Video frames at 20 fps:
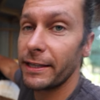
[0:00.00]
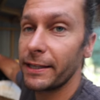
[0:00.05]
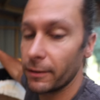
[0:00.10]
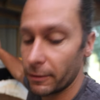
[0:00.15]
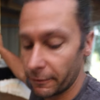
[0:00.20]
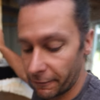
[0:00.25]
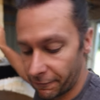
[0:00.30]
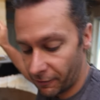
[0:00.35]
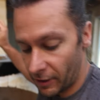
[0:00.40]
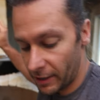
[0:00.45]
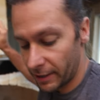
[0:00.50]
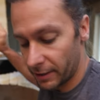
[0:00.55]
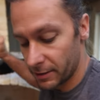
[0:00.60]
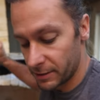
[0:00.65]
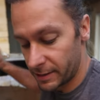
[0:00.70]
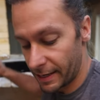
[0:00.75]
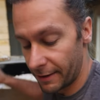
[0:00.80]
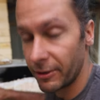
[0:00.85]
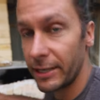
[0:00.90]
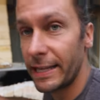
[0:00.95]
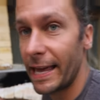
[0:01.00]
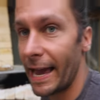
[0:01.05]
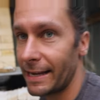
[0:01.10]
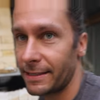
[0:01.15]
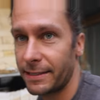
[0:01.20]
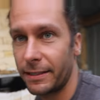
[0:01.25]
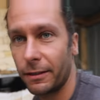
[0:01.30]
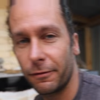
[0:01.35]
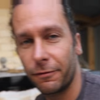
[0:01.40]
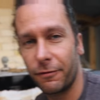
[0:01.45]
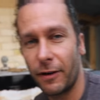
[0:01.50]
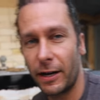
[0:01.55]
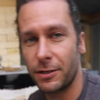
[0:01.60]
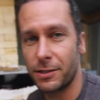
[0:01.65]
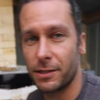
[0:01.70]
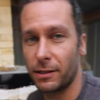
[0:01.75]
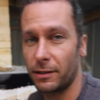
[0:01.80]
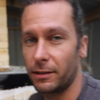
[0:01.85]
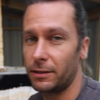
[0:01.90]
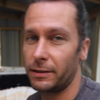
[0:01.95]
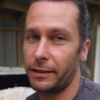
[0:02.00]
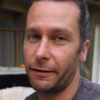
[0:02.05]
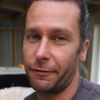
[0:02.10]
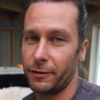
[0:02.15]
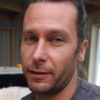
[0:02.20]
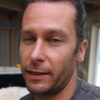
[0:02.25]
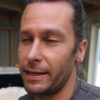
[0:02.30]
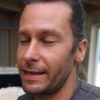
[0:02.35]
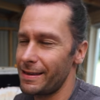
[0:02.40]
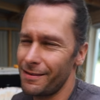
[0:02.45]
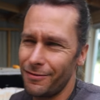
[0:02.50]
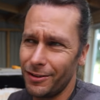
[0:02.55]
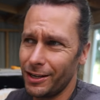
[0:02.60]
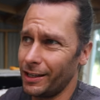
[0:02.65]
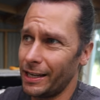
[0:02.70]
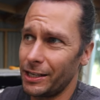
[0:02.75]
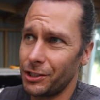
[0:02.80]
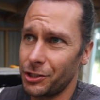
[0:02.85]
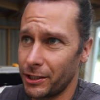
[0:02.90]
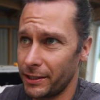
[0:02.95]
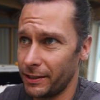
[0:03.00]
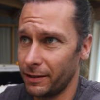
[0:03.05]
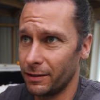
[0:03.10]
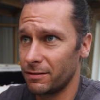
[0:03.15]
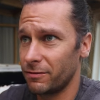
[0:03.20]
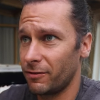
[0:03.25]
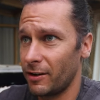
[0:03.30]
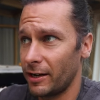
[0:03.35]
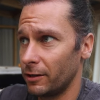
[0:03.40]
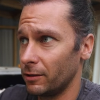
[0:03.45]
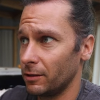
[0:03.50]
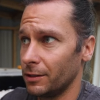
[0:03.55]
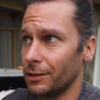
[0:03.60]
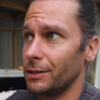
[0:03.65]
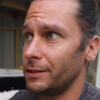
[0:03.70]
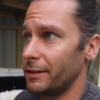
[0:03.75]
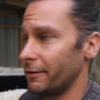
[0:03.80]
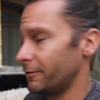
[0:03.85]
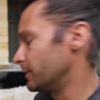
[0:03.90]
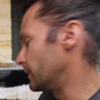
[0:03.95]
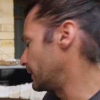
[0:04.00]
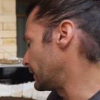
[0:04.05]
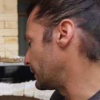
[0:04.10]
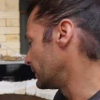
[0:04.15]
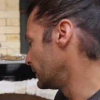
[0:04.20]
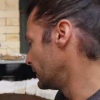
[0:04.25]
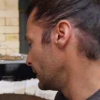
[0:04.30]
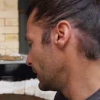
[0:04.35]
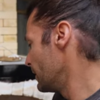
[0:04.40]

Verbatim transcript: kiln fires, every gas kiln fires a little differently. Even electric kilns fire a little differently.